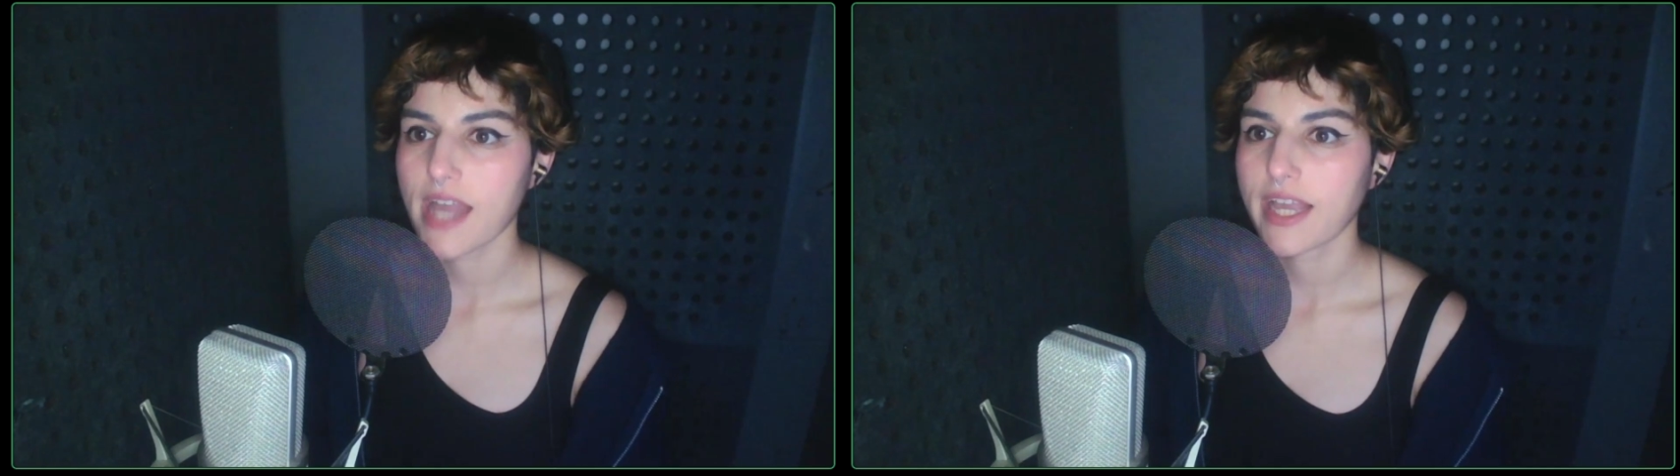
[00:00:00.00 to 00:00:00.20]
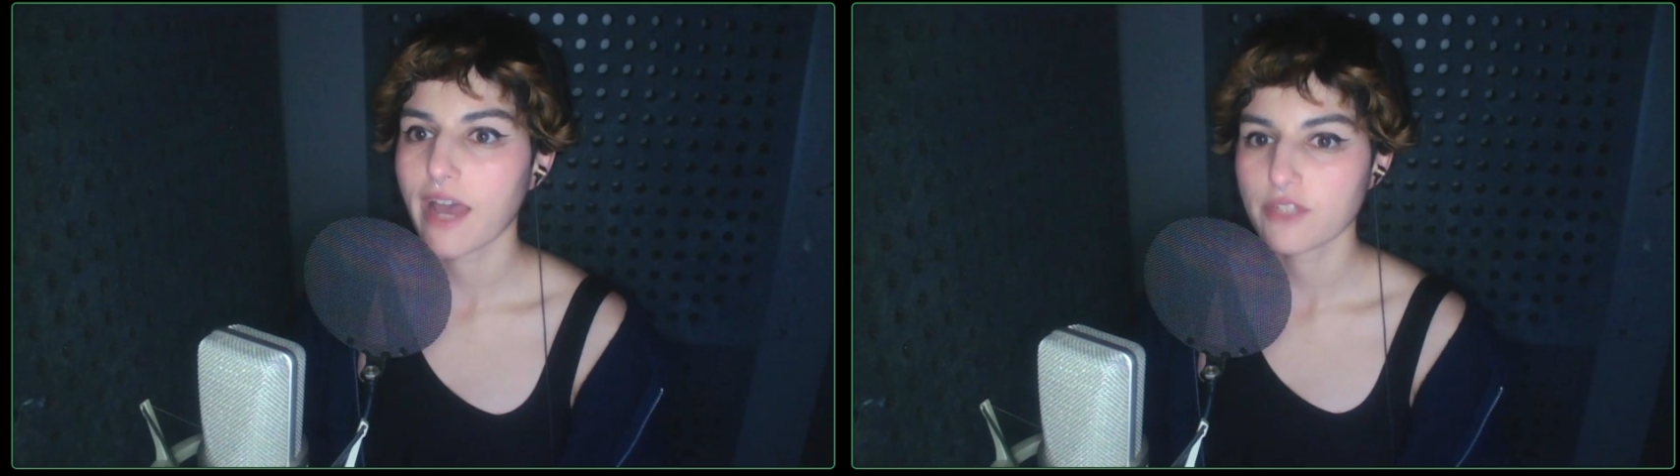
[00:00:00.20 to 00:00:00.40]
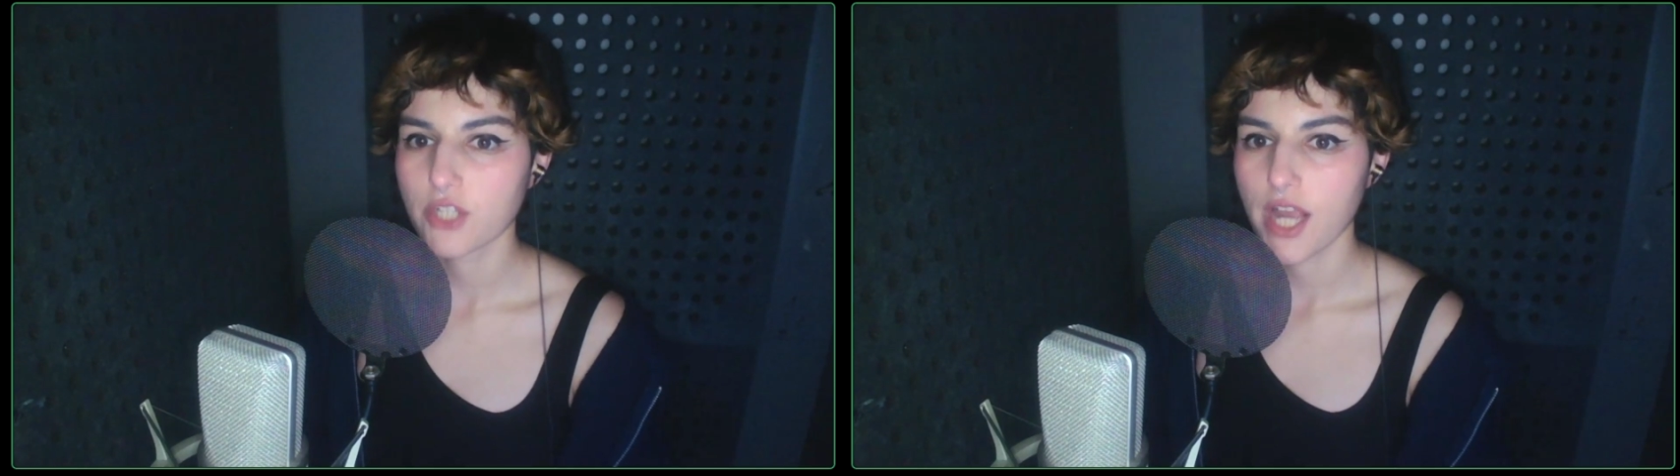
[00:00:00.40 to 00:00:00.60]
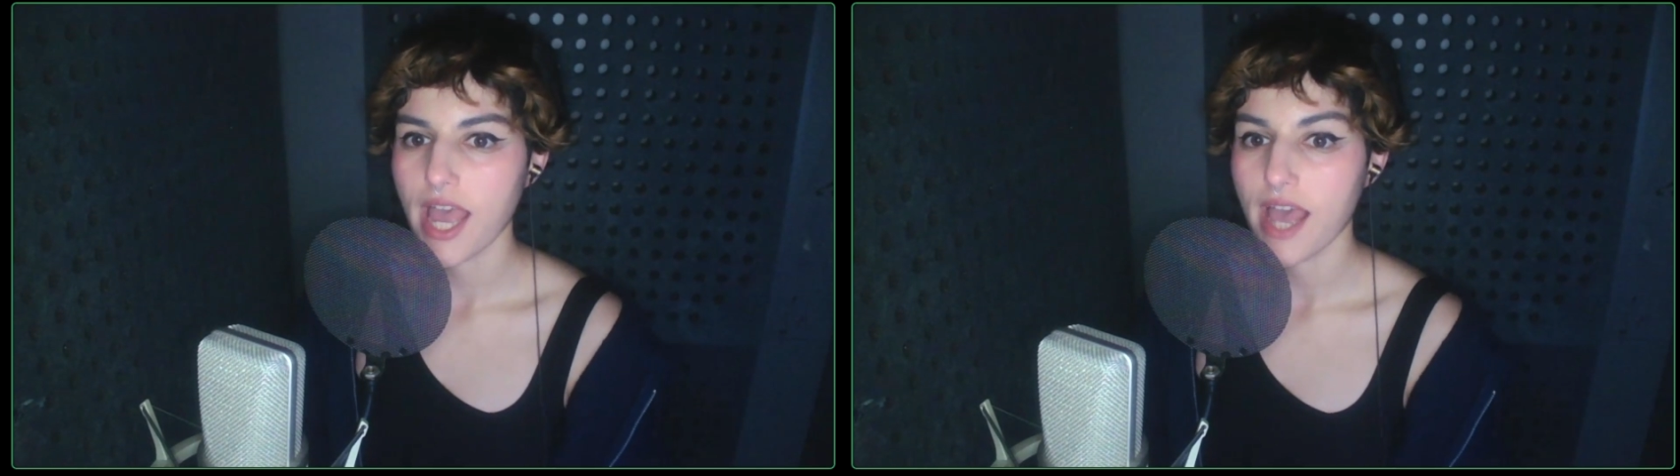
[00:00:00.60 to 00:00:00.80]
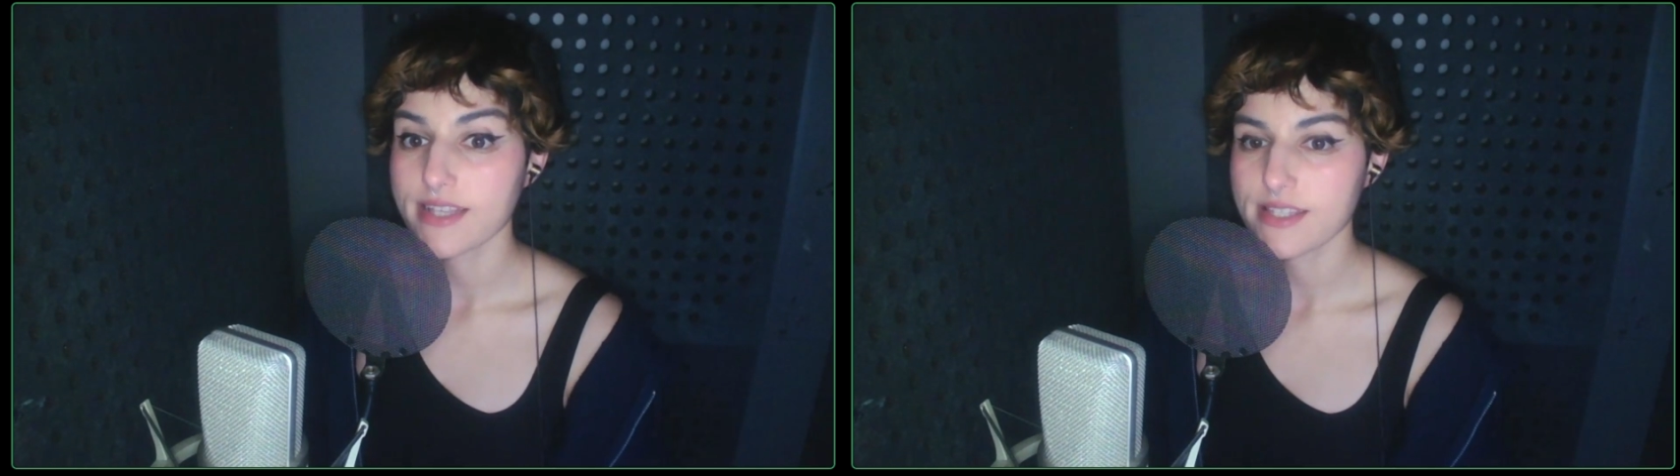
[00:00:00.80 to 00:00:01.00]
AFTRA
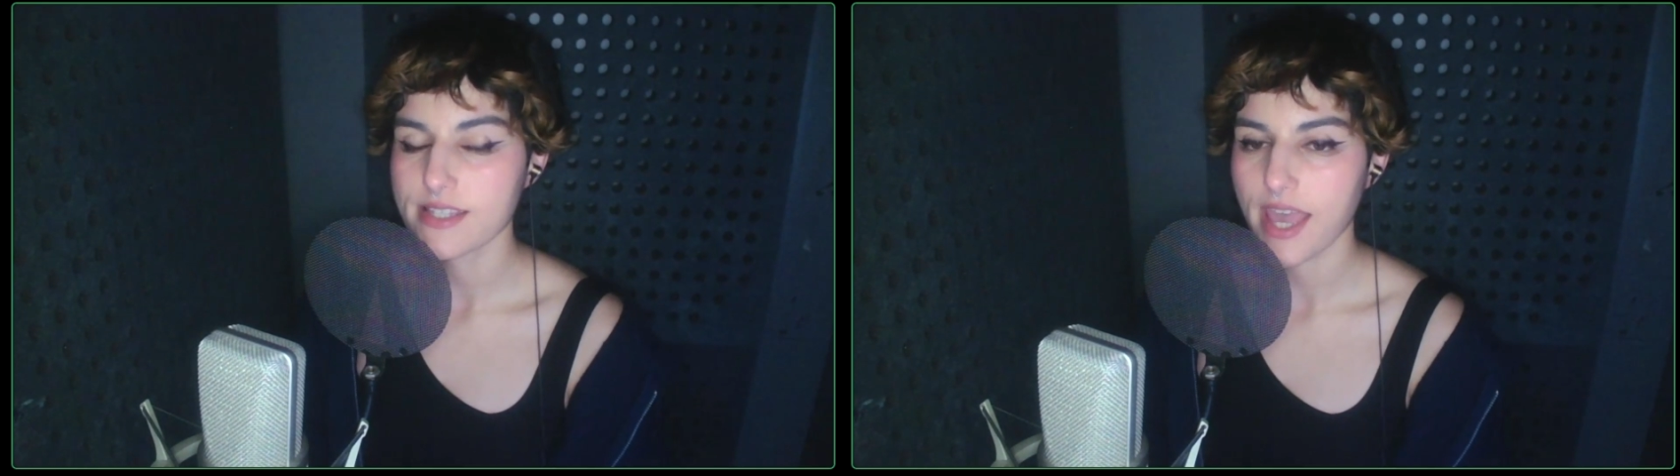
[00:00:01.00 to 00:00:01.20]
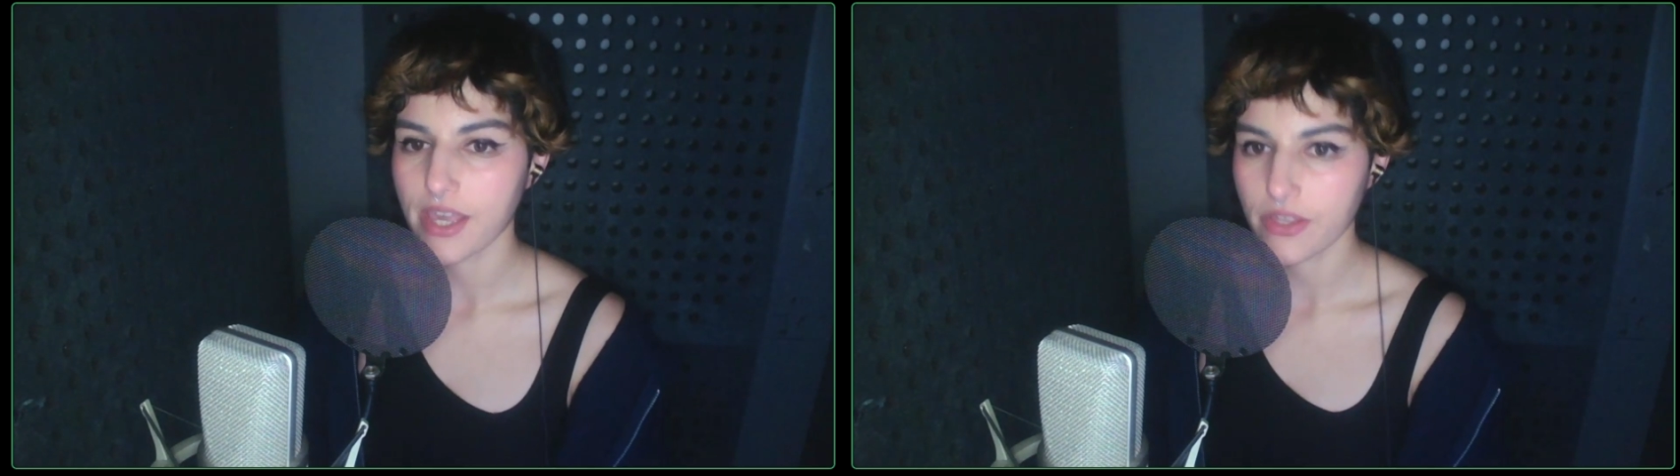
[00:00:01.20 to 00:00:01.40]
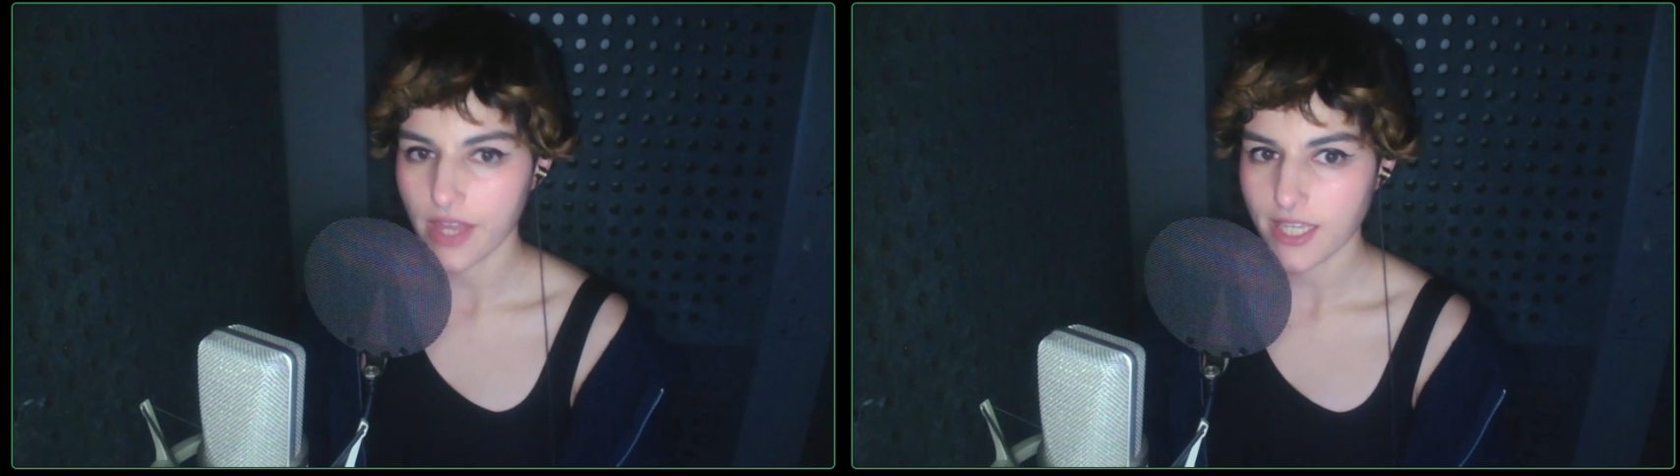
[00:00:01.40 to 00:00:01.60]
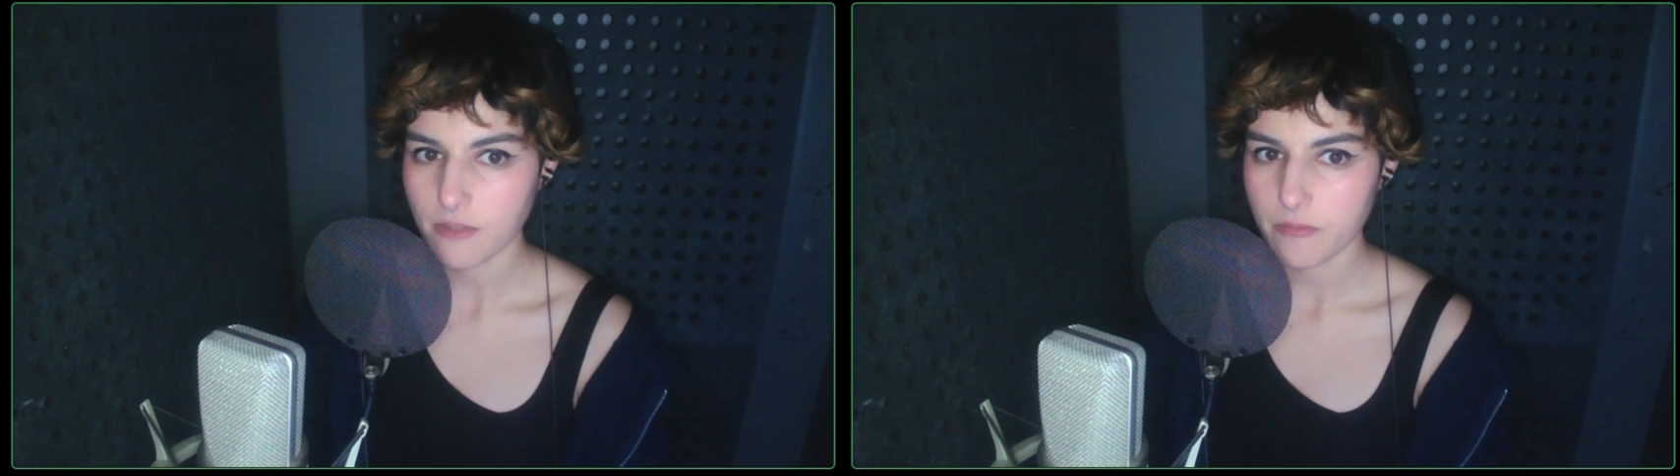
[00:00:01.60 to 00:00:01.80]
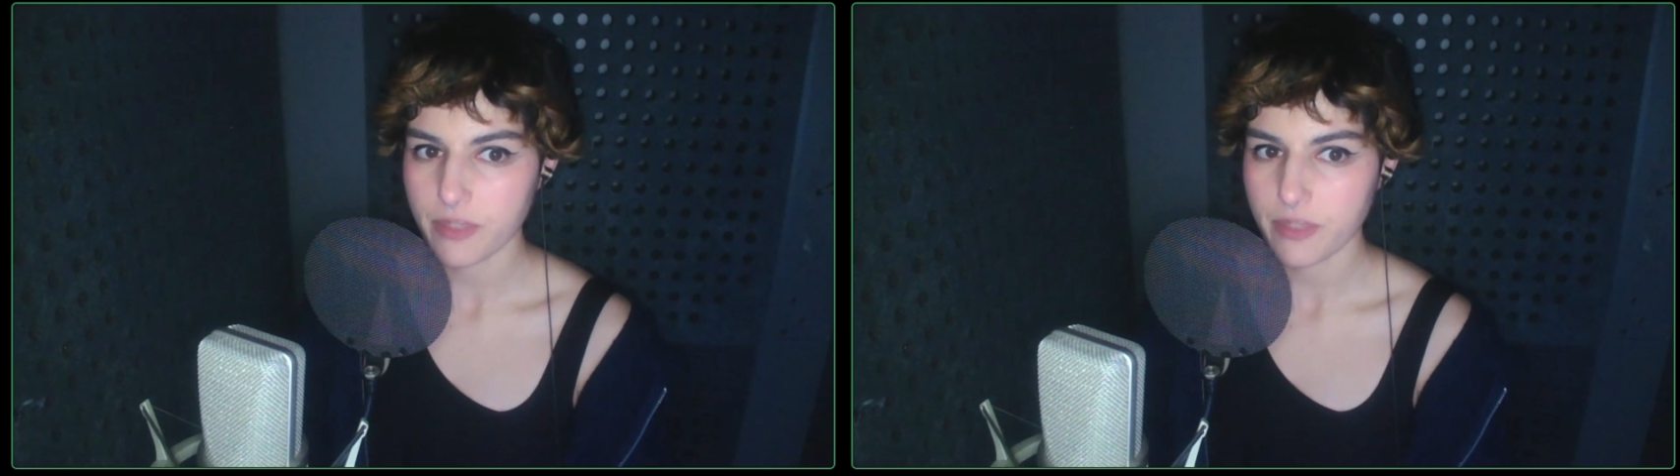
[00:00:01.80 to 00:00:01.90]
has a like